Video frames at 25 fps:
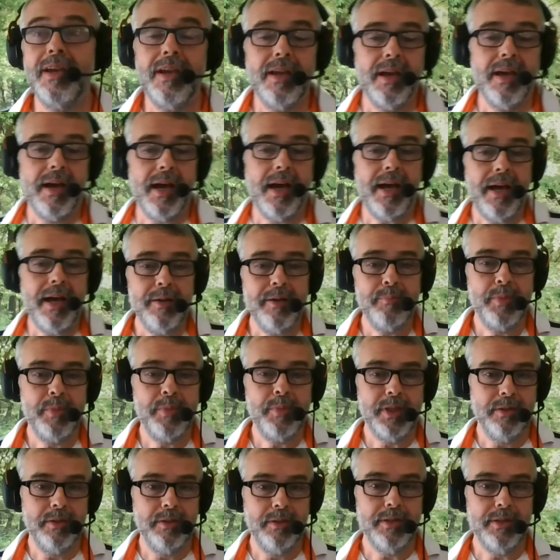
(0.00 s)
I
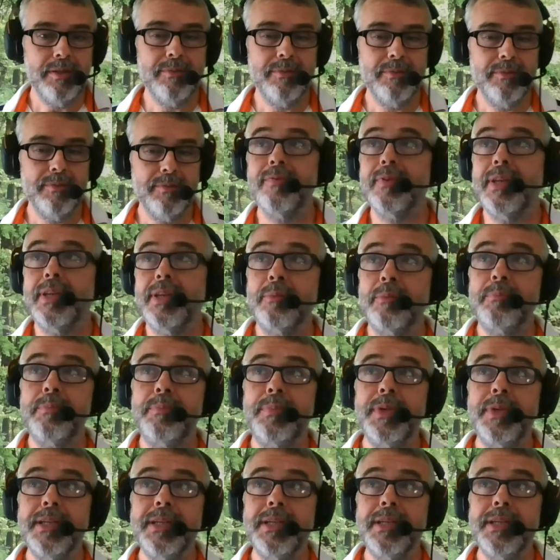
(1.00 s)
believe that the
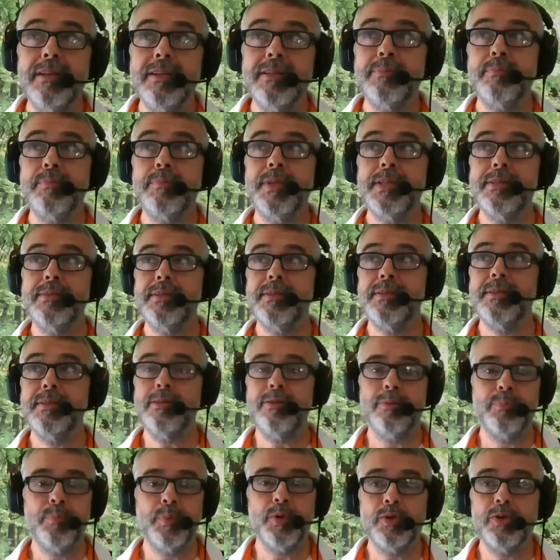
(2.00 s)
biggest business
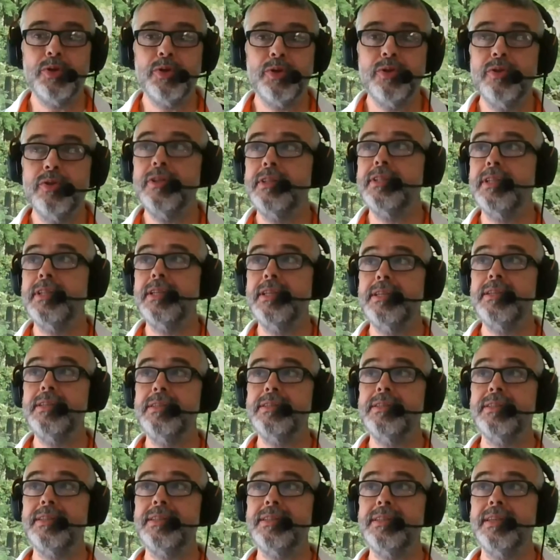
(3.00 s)

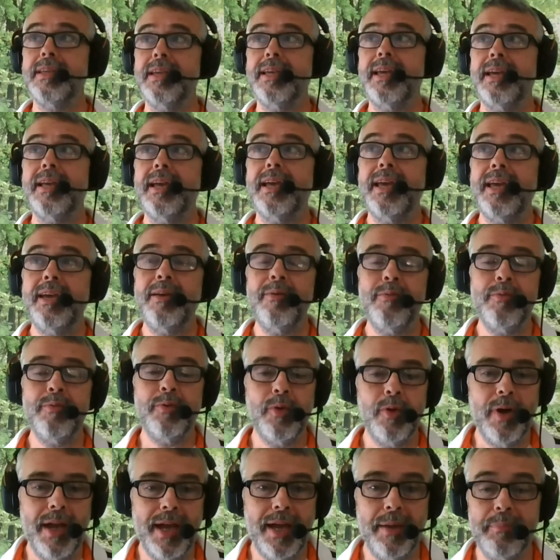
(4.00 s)
opportunities
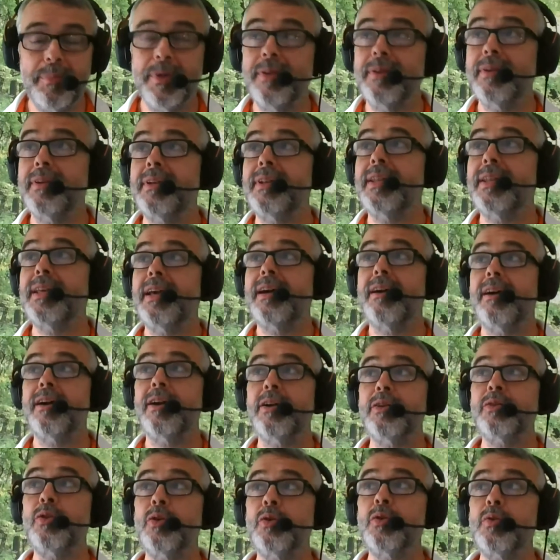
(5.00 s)
ever happen
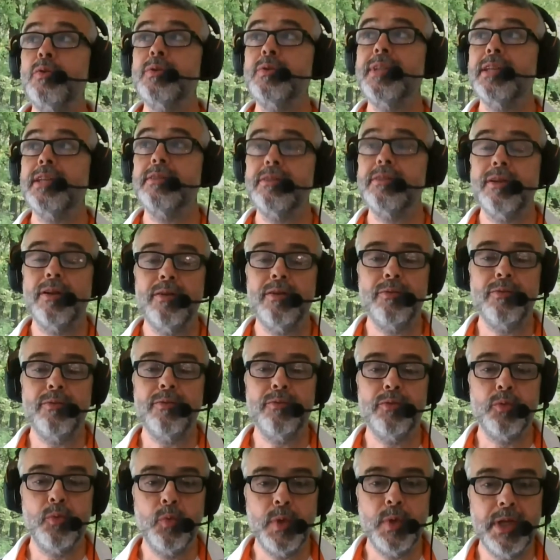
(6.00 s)
are those that solve
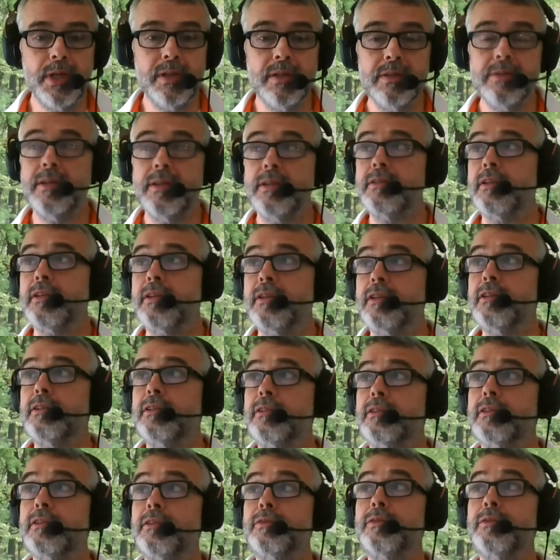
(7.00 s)
real
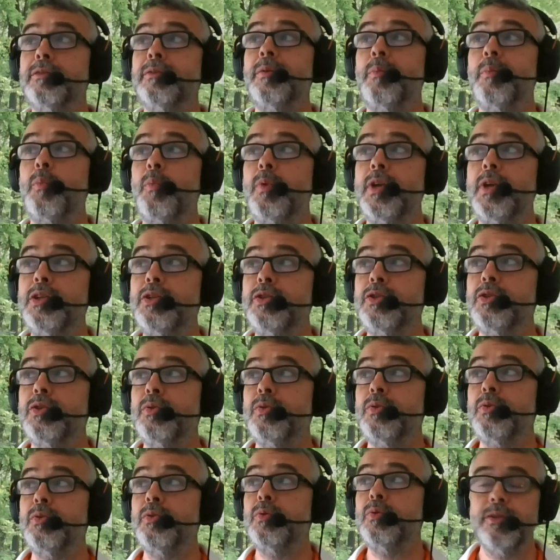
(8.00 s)
societal issues
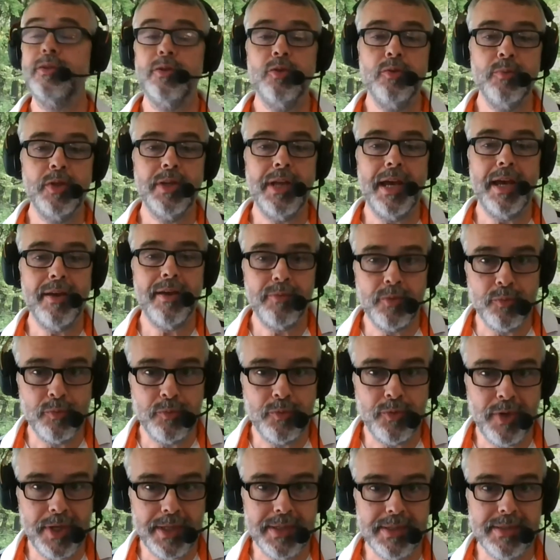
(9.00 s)
that humans have to
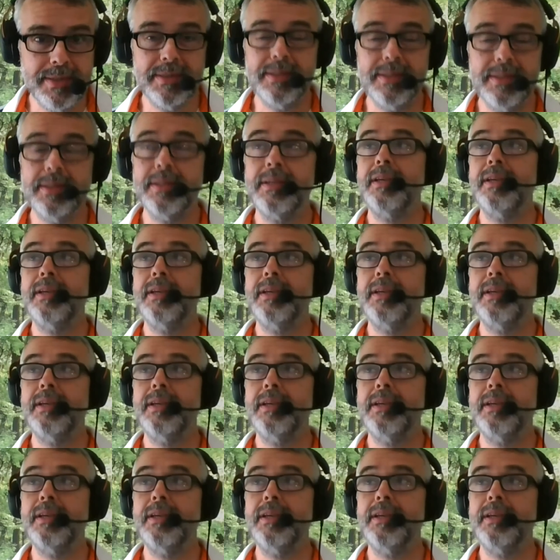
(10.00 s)
face.